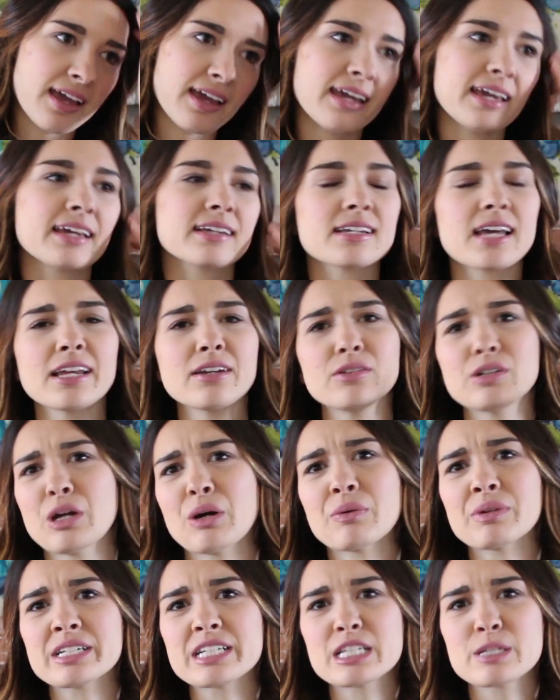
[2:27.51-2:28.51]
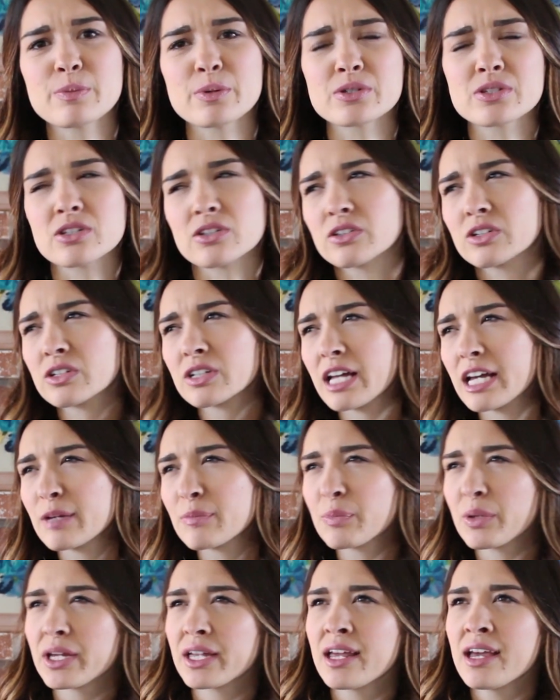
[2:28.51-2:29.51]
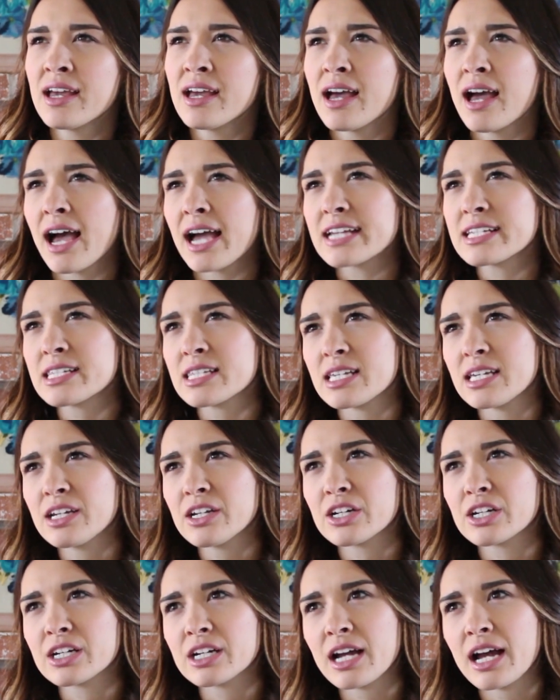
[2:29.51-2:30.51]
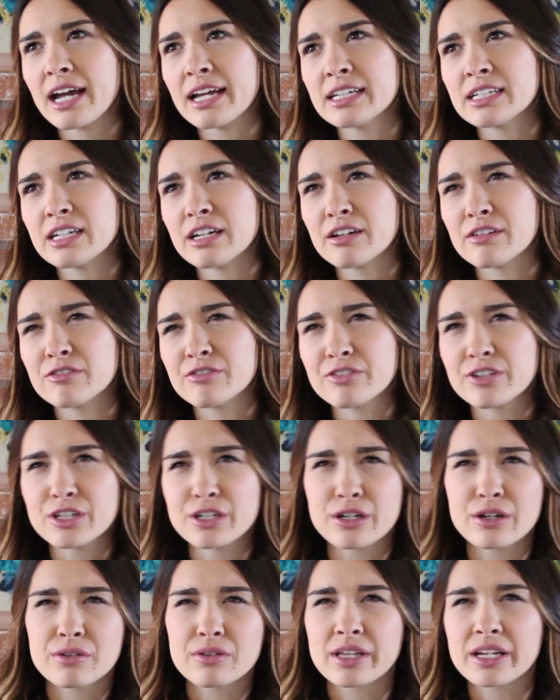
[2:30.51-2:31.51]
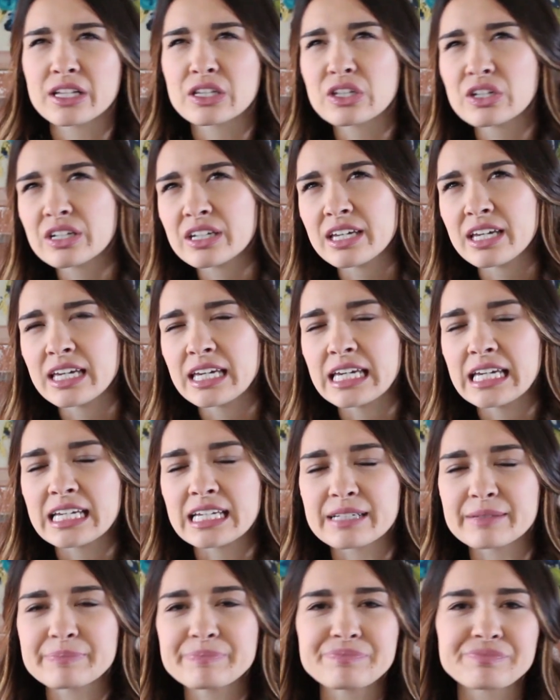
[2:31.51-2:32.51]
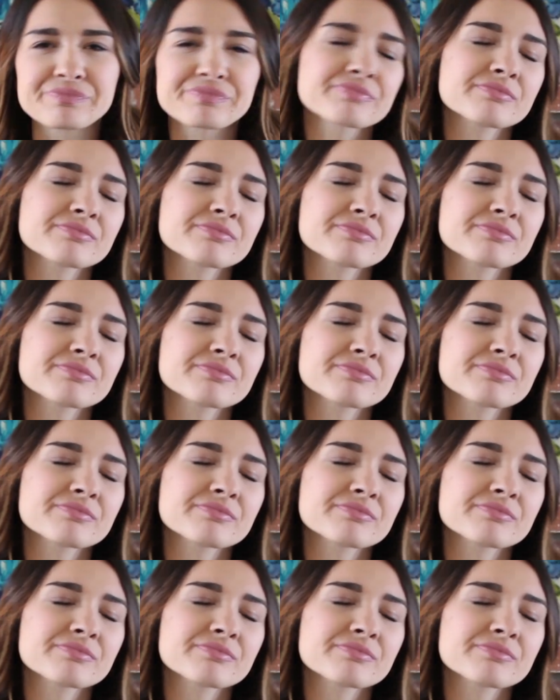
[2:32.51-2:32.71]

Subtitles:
and I don't know what it's supposed to look like, but I see her kind of, you know, like looking and